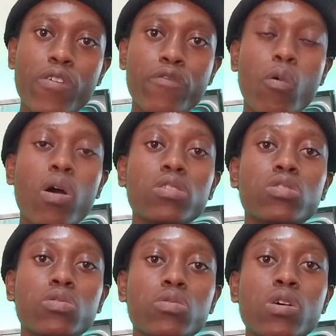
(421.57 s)
if you want
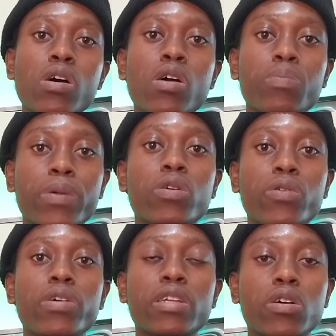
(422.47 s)
to be
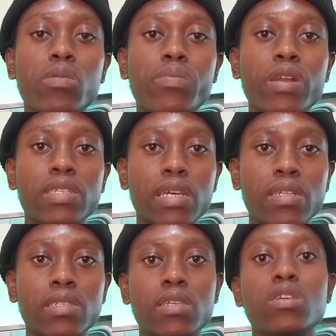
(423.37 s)
good in computer
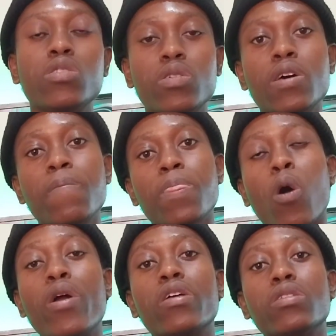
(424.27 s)
science
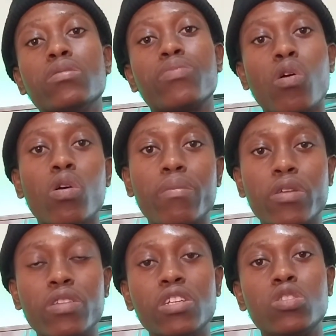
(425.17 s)
or in programming,
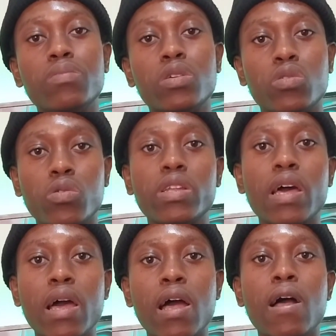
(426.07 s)
you need to be good
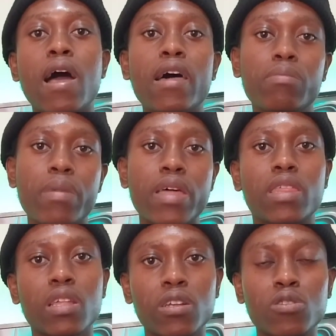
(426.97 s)
at
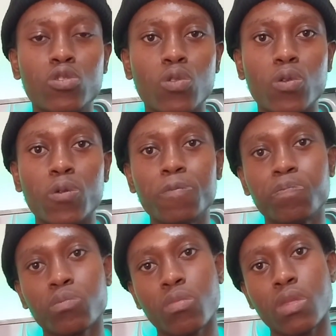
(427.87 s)
math. So
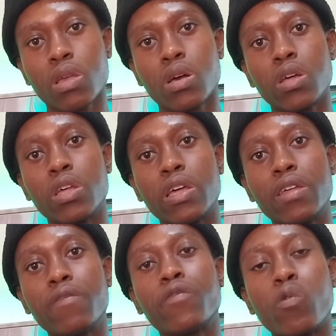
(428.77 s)

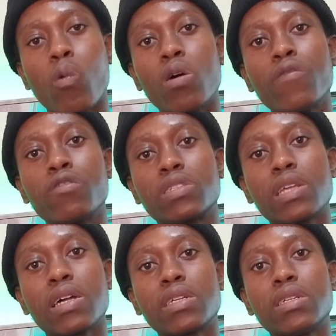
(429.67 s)
if you
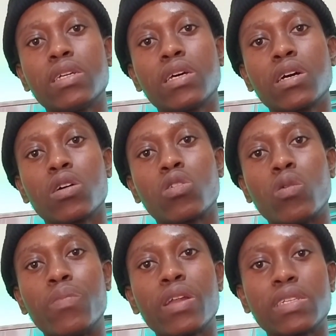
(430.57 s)
study
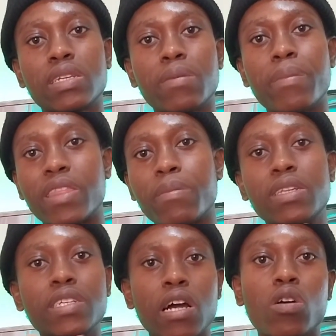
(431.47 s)

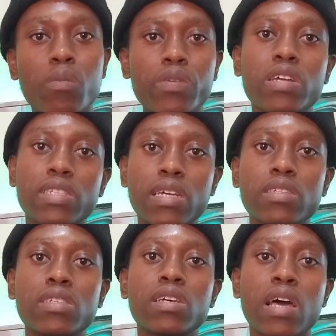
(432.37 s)
mathematical computer
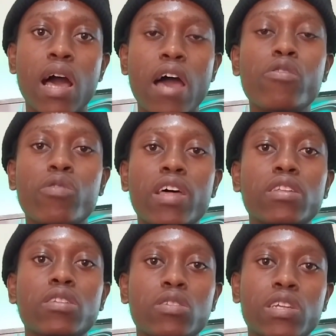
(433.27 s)
science, I know
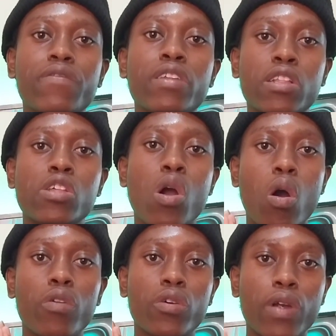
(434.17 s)
that definitely you're
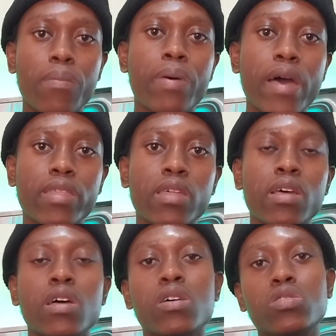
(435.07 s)
on the right path.
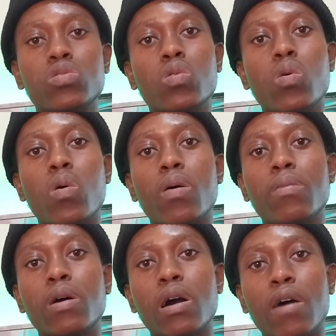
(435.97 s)
So
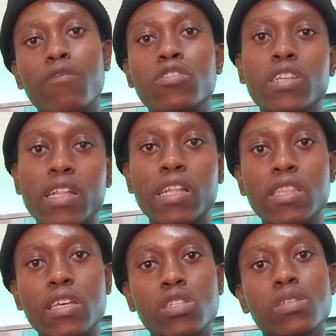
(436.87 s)
unfortunately,
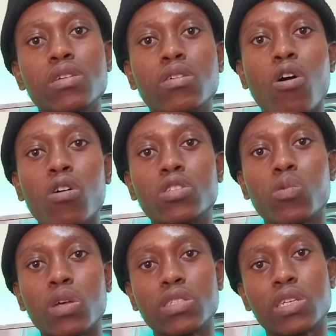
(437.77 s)
this course
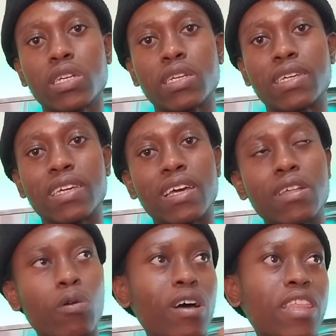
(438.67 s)
was,
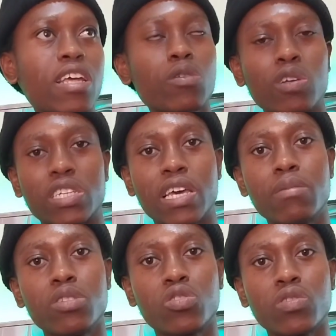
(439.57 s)
I think it was
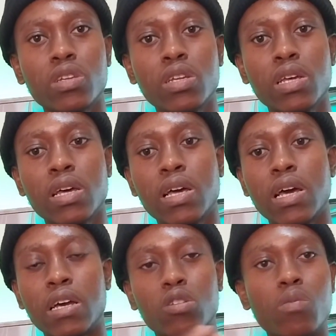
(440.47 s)
chemistry
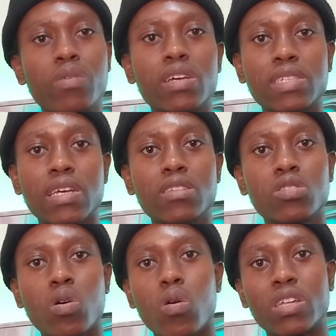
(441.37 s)
and computer
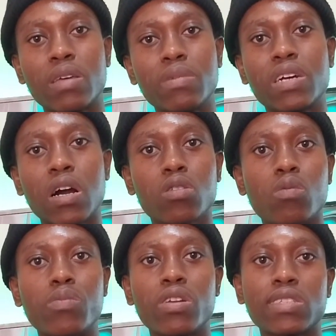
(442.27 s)
science, or chemical
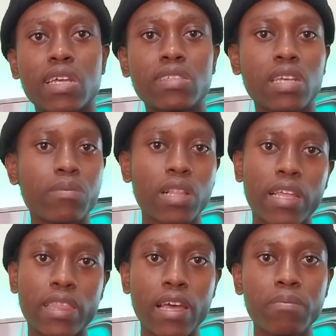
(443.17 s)
computer science, something
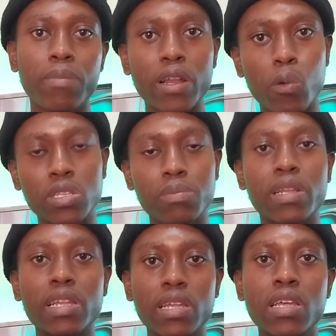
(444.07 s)
like that, but it was
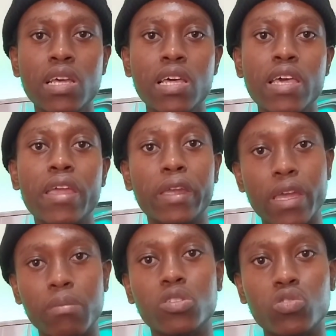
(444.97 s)
mainly in
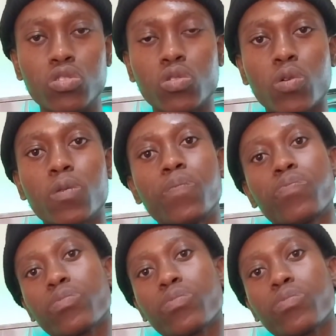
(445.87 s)
chemistry. So